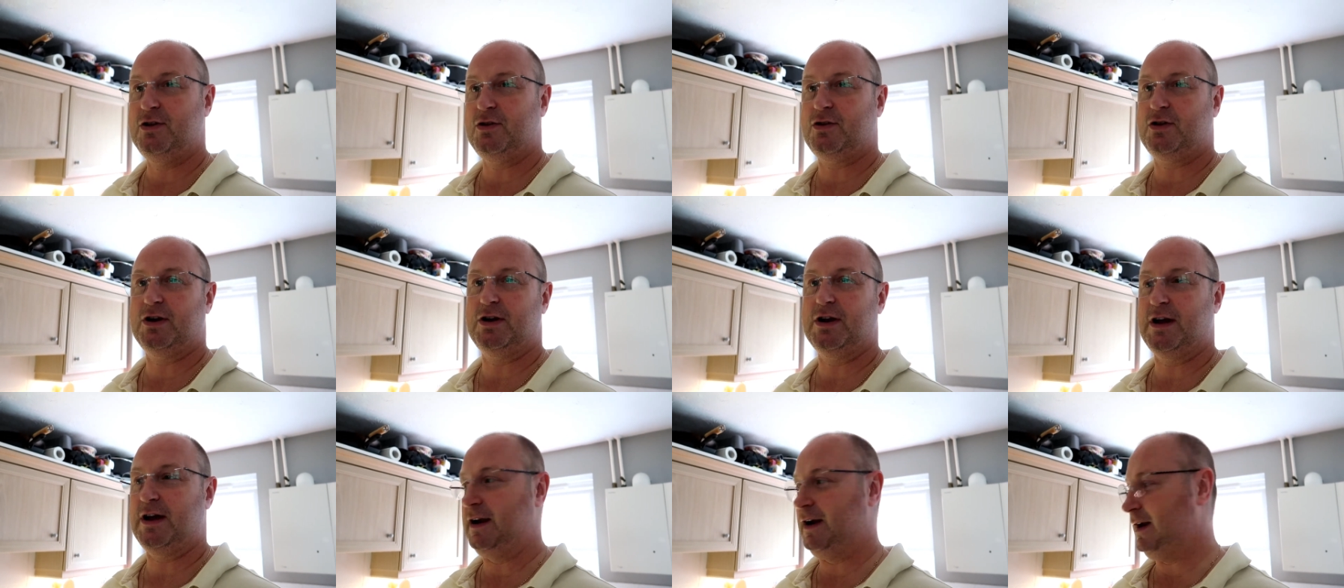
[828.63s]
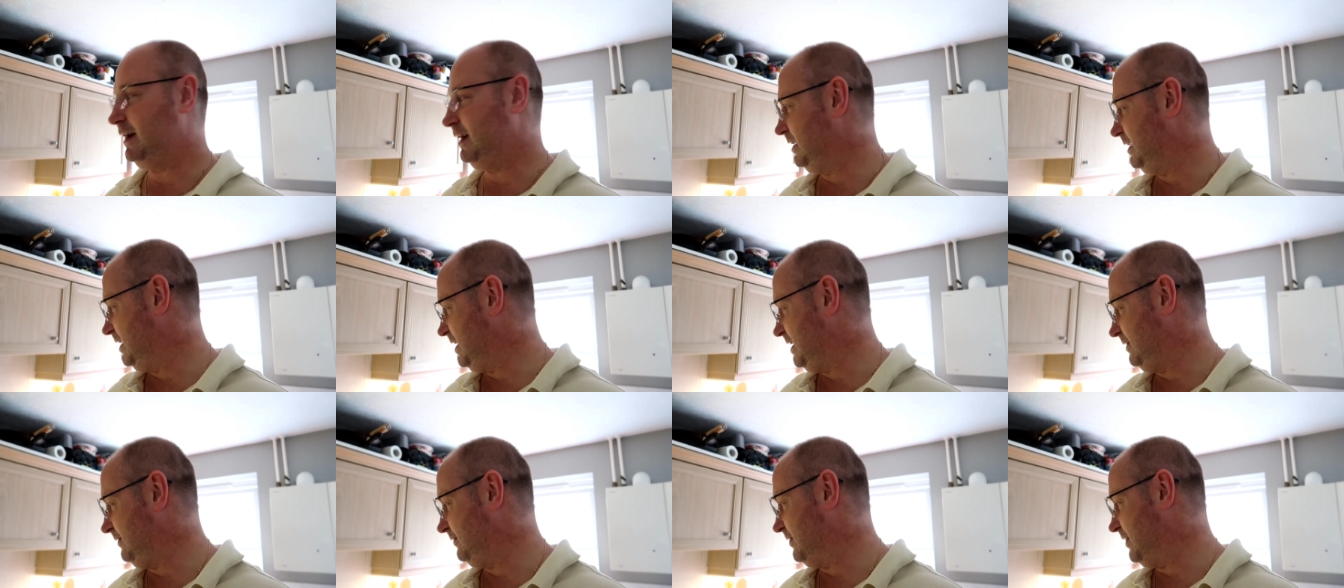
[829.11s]
You can either
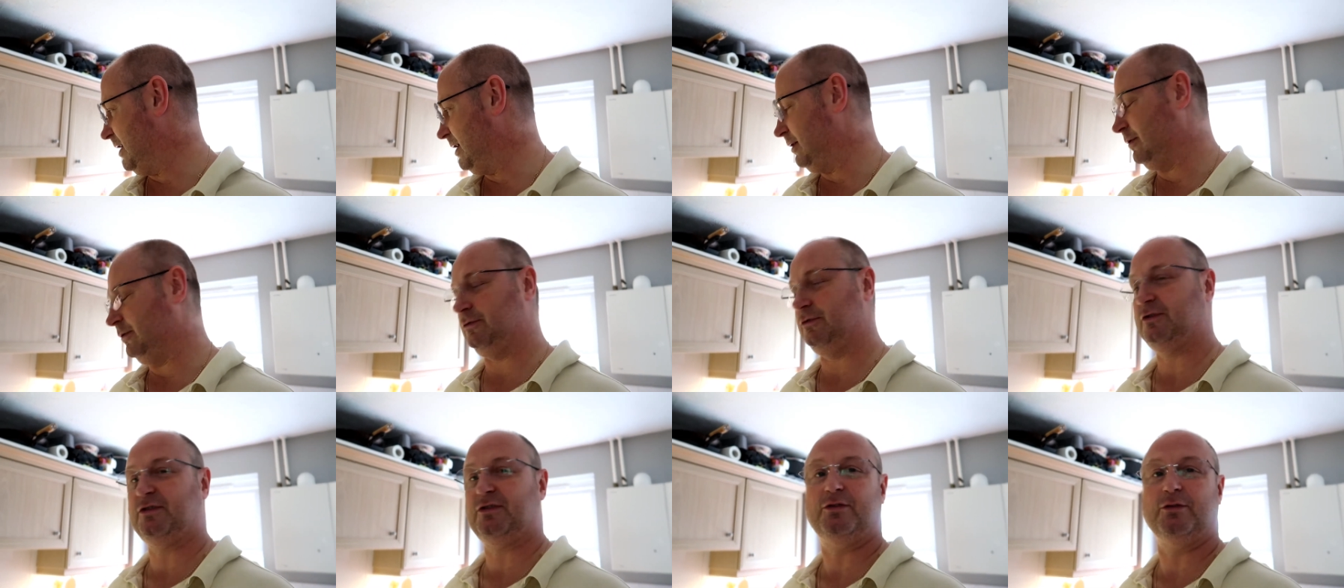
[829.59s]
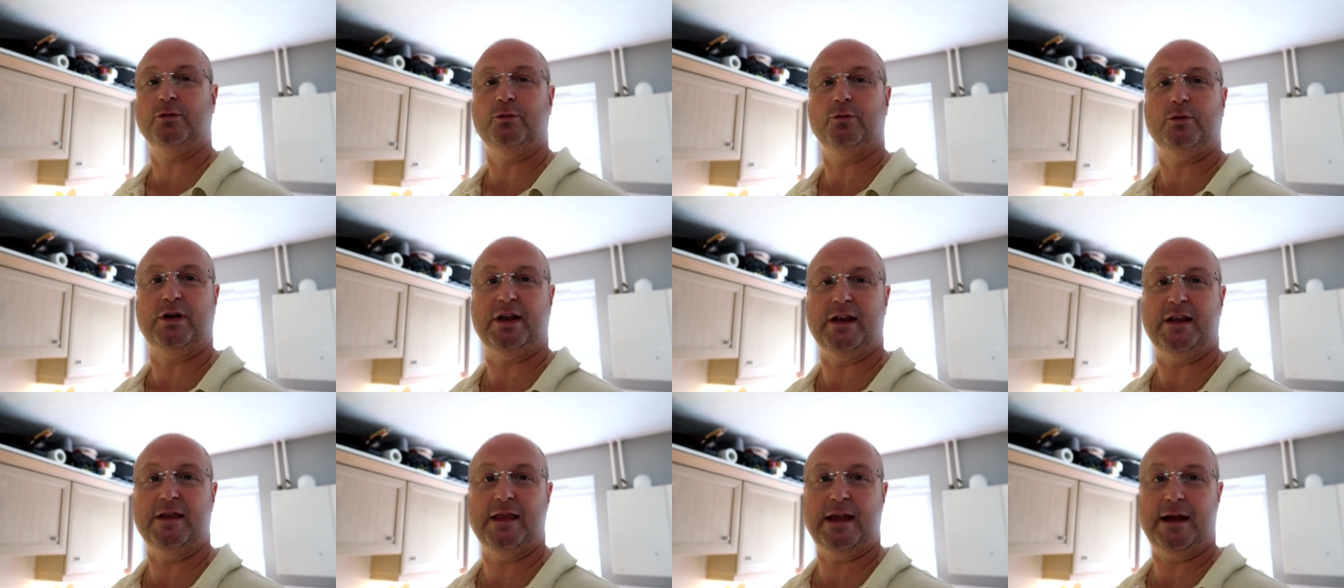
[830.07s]
leave the whole
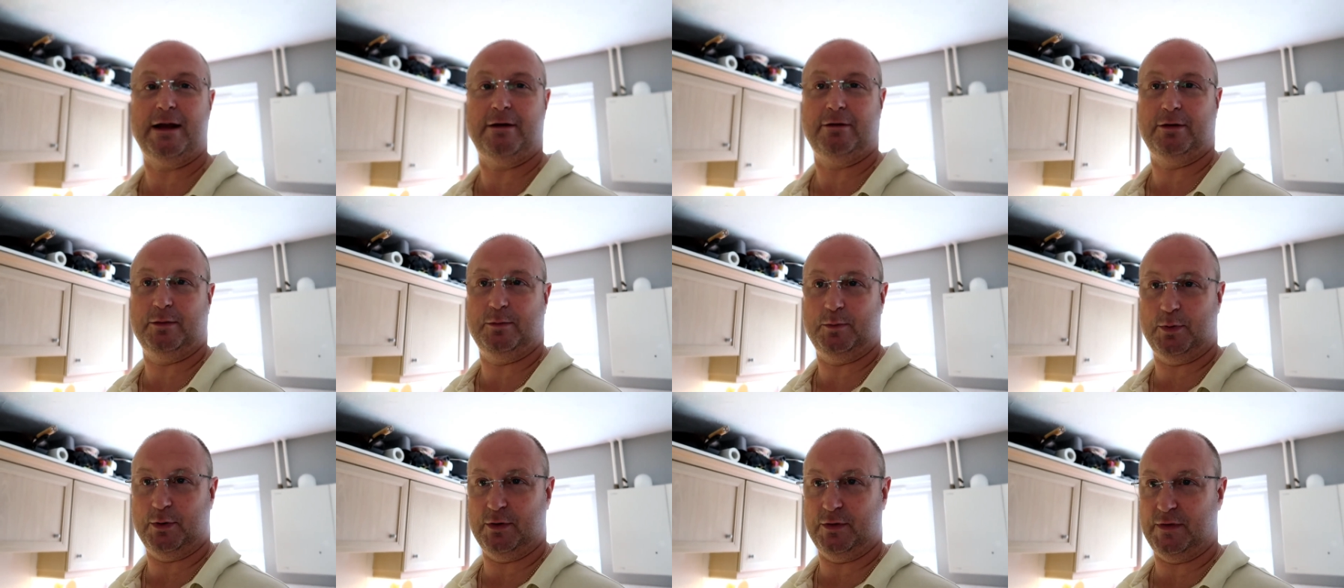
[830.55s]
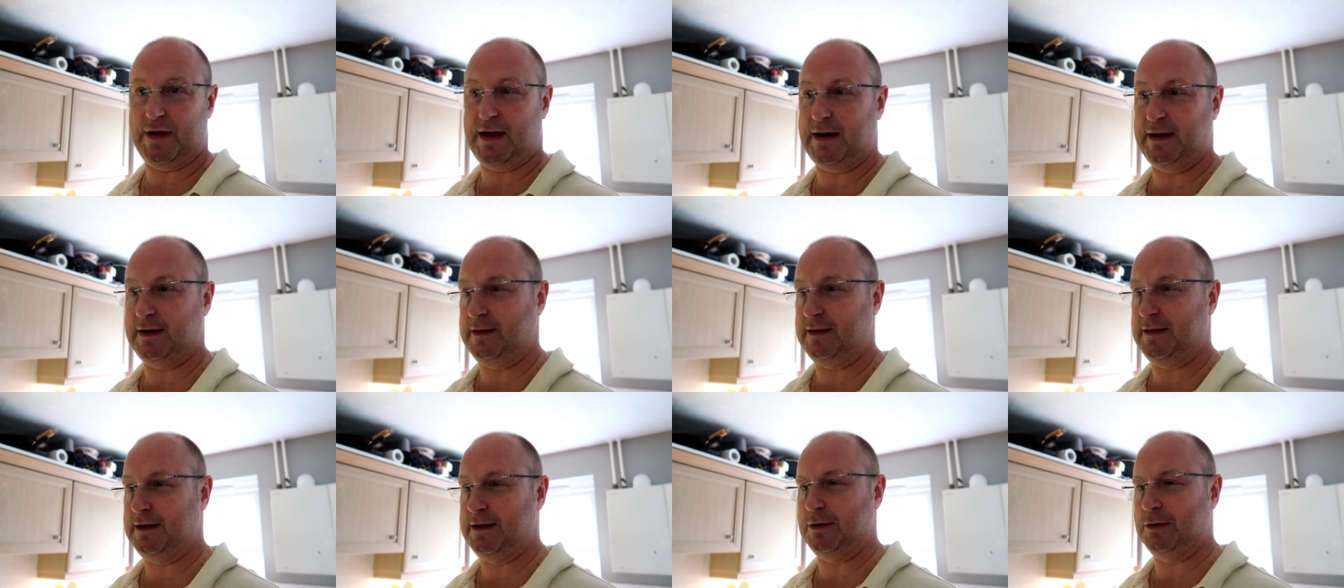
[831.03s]
stalk in there and put that
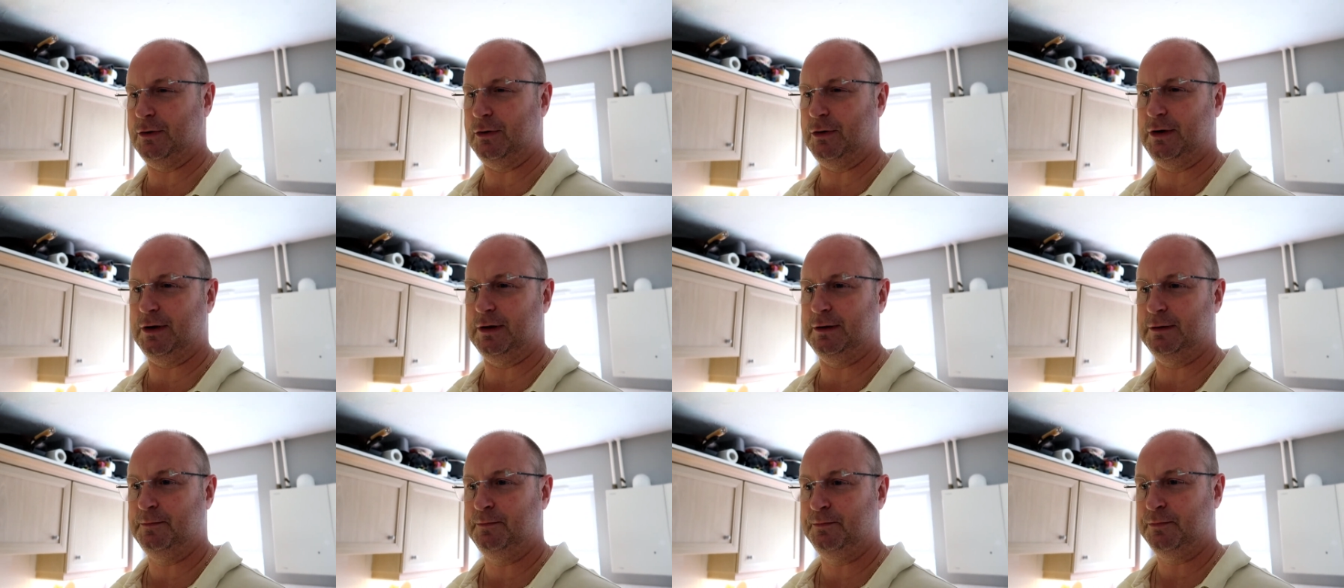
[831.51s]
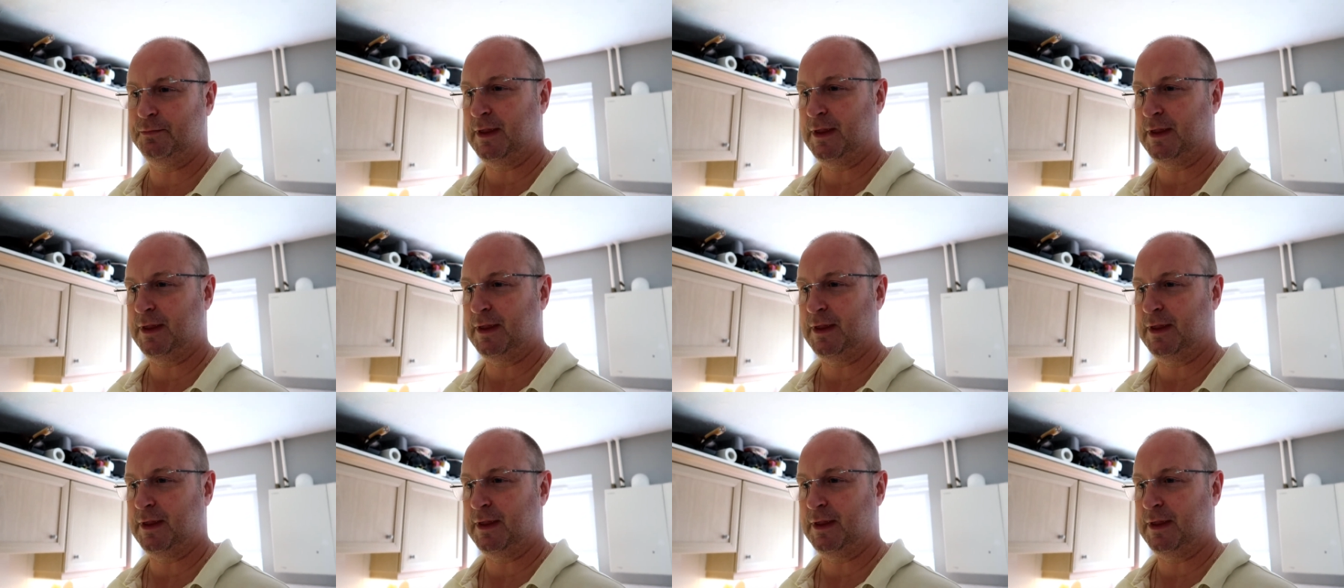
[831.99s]
in the oil